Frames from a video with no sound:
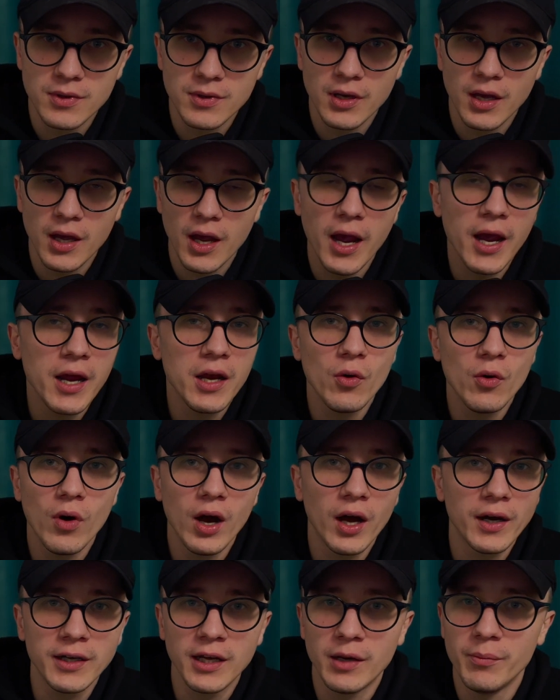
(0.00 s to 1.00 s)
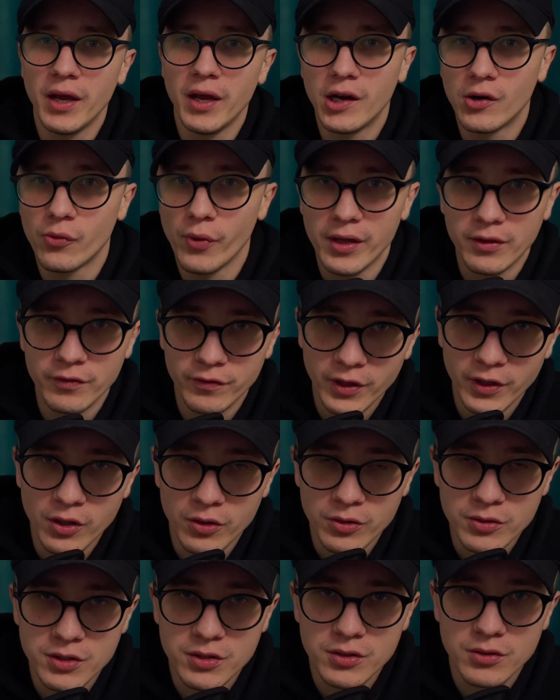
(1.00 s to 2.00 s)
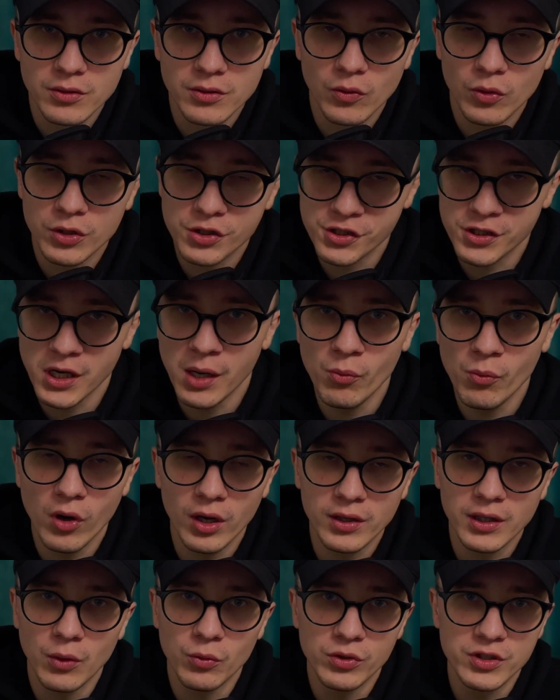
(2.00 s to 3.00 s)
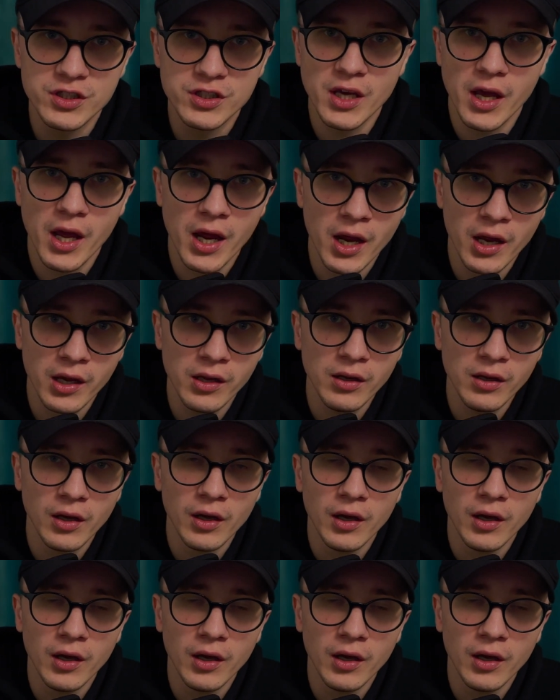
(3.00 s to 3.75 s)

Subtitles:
anyone can make great videos, or someone that would say